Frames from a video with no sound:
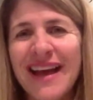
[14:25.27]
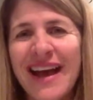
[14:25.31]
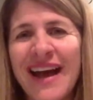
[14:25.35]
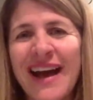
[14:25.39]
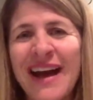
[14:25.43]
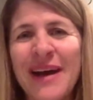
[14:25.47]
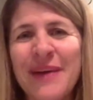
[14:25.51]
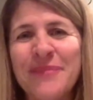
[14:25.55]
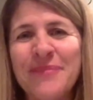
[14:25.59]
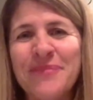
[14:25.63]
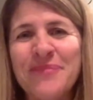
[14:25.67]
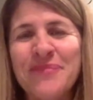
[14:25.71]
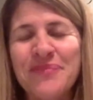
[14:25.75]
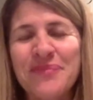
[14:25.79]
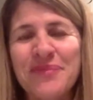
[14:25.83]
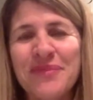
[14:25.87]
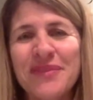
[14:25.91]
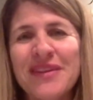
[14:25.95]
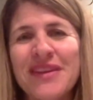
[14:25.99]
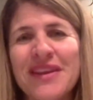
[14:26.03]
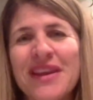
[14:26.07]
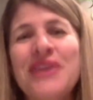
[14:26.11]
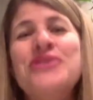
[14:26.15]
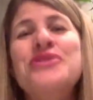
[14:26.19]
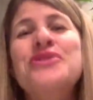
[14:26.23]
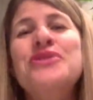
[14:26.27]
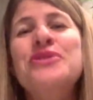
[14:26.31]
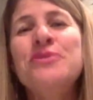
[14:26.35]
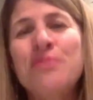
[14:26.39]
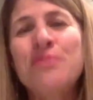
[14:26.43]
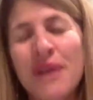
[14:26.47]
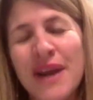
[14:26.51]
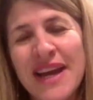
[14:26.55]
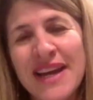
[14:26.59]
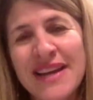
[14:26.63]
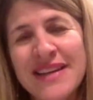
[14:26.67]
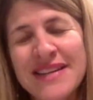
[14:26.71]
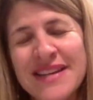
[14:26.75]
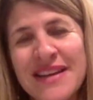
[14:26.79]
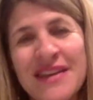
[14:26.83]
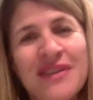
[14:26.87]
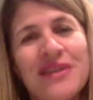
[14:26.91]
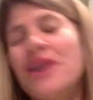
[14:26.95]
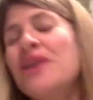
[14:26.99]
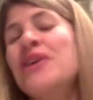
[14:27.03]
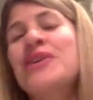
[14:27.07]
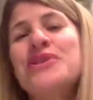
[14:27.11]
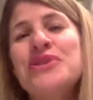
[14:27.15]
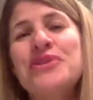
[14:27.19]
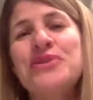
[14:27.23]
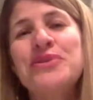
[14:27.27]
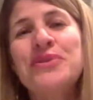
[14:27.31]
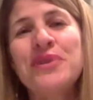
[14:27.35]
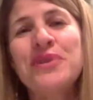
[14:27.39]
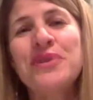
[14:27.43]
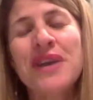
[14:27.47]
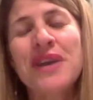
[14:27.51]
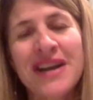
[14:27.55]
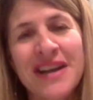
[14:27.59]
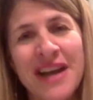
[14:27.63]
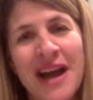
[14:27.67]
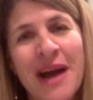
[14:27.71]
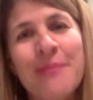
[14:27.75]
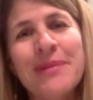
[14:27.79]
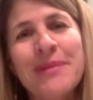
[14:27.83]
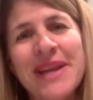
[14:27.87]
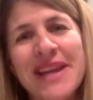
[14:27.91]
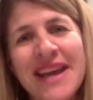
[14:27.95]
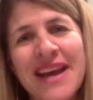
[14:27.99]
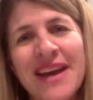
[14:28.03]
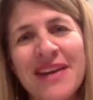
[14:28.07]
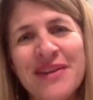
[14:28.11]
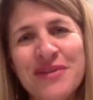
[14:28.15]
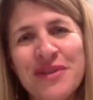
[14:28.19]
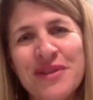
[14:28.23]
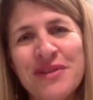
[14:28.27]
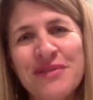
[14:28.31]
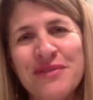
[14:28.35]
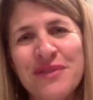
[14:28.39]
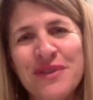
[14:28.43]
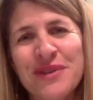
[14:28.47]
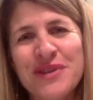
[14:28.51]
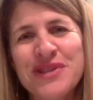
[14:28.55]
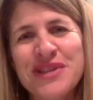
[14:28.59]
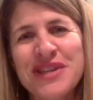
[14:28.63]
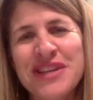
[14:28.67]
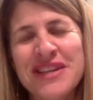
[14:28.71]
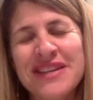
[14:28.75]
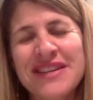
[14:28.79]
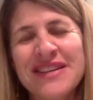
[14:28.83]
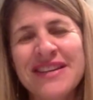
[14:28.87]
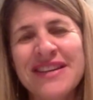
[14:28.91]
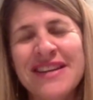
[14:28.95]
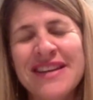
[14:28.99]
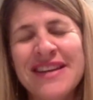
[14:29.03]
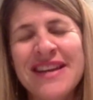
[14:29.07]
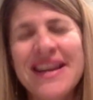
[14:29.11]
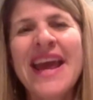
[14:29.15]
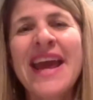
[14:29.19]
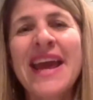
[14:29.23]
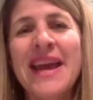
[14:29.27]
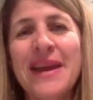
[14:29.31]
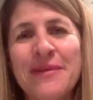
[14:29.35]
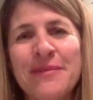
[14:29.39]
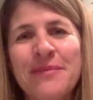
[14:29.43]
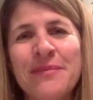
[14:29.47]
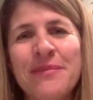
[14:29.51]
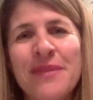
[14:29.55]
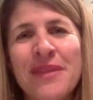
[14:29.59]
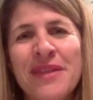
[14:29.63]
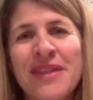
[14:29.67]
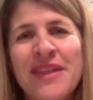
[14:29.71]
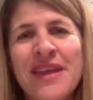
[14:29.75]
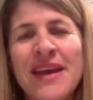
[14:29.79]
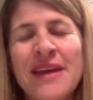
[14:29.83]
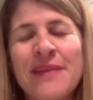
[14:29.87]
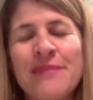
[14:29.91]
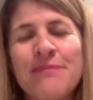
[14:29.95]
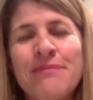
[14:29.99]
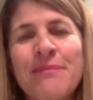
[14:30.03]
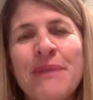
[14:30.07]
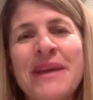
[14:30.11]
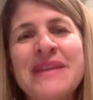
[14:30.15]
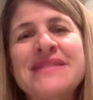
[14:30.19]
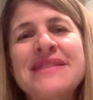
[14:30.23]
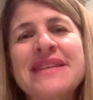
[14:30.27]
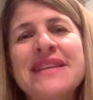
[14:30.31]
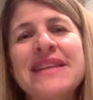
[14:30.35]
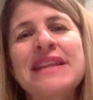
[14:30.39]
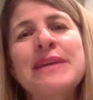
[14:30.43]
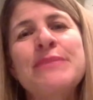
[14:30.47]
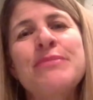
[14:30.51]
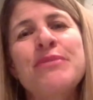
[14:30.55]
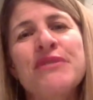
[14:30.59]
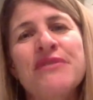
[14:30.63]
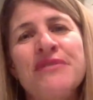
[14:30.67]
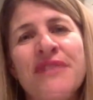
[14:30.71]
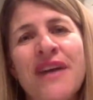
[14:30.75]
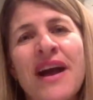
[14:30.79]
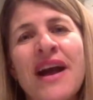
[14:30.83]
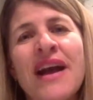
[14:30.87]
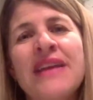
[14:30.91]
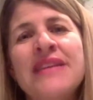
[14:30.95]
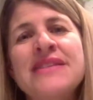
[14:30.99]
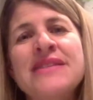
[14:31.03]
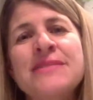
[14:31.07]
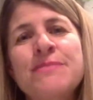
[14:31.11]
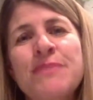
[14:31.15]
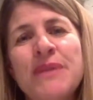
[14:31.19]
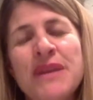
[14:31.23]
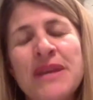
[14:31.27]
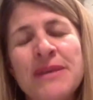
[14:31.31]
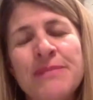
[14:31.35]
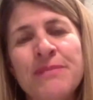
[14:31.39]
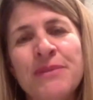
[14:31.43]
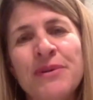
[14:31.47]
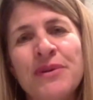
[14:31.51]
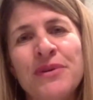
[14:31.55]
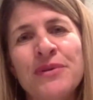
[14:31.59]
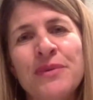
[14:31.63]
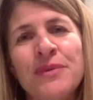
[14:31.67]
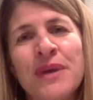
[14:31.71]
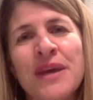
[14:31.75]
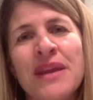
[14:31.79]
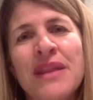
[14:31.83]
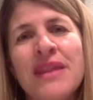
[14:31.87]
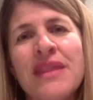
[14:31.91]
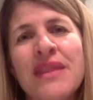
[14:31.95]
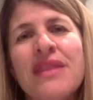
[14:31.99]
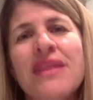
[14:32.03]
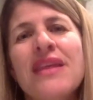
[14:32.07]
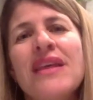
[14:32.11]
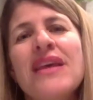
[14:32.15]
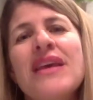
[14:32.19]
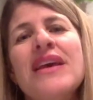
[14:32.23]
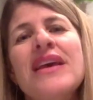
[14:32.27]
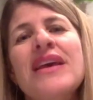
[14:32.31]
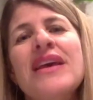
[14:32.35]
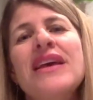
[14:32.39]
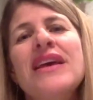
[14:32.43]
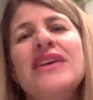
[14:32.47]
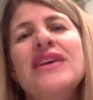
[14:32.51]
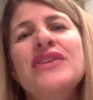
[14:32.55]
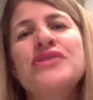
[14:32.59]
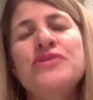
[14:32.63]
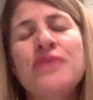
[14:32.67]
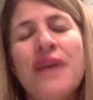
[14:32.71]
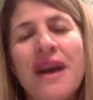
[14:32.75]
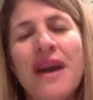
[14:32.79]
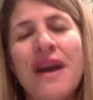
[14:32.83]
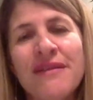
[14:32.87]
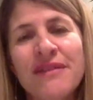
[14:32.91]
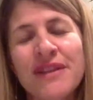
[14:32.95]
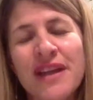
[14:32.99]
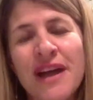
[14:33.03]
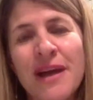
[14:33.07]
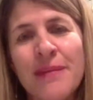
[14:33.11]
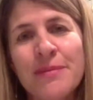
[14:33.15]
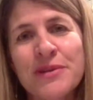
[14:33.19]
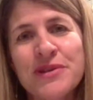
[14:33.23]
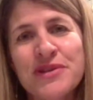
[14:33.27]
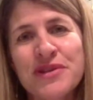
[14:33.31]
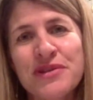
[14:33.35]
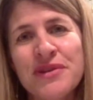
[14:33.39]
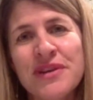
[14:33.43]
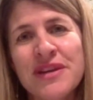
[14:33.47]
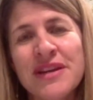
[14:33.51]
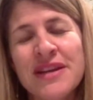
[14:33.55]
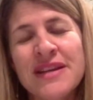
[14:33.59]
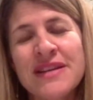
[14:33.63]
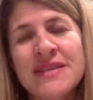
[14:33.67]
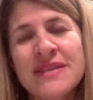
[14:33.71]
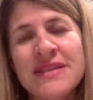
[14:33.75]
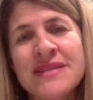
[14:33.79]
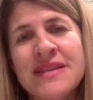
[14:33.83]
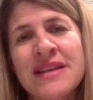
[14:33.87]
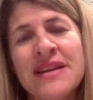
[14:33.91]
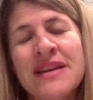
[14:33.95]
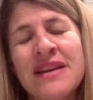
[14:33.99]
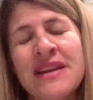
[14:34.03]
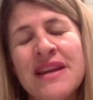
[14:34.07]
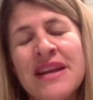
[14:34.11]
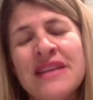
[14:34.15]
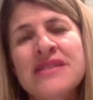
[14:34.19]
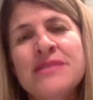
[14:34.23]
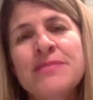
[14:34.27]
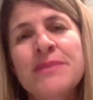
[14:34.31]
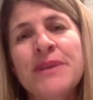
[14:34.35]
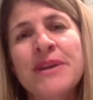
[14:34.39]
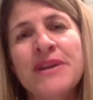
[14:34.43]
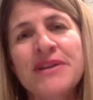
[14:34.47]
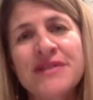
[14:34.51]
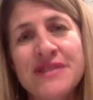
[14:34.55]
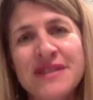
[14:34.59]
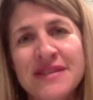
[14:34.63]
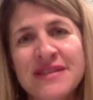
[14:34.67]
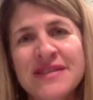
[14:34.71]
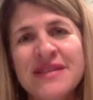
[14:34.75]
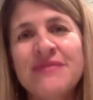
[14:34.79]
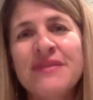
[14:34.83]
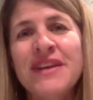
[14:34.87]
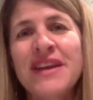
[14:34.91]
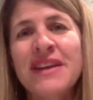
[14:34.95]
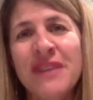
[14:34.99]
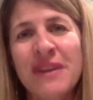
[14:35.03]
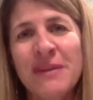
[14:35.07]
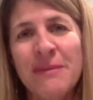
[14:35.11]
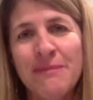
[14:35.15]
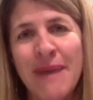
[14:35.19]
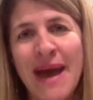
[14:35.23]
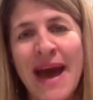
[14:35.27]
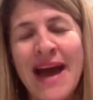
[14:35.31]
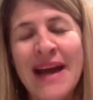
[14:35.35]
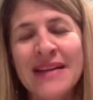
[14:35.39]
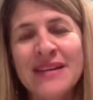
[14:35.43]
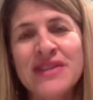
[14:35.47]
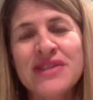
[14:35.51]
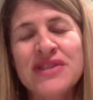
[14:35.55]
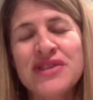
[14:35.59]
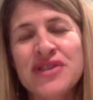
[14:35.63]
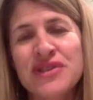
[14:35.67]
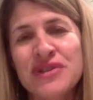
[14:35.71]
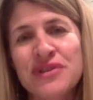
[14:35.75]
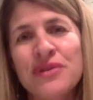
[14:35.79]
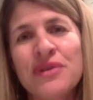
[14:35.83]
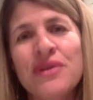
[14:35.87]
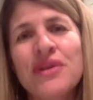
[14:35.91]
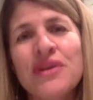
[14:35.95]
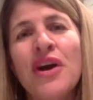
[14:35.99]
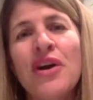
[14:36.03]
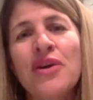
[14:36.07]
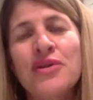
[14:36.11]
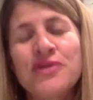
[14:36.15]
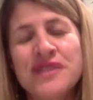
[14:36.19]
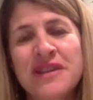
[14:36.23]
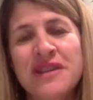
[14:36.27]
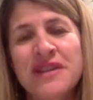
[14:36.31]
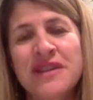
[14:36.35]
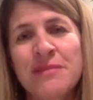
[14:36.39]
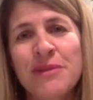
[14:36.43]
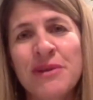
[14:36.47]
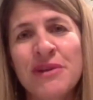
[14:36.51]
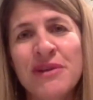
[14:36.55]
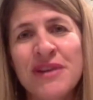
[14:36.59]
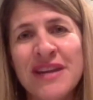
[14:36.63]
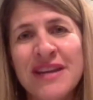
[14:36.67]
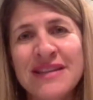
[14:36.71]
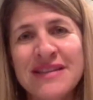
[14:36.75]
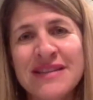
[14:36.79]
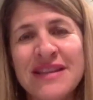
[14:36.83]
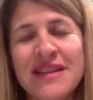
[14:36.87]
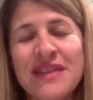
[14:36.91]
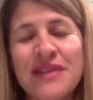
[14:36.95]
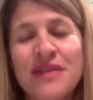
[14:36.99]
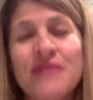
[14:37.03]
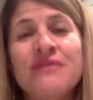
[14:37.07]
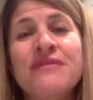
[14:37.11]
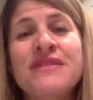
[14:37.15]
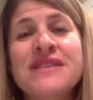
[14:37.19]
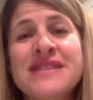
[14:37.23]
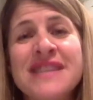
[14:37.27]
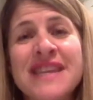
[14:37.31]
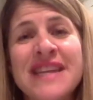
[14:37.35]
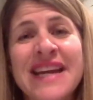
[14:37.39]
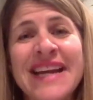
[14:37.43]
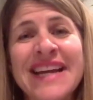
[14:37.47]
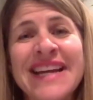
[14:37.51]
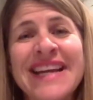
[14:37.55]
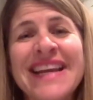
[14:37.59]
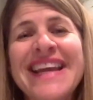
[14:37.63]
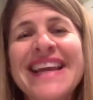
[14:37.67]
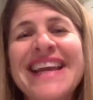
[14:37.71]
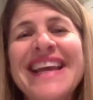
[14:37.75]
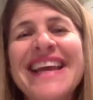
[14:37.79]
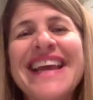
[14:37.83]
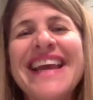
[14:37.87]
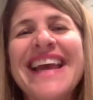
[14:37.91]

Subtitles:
a new brand or a new company under the Virgin name that basically provides people with travel opportunities and experiences of giving back to the host communities that they're visiting.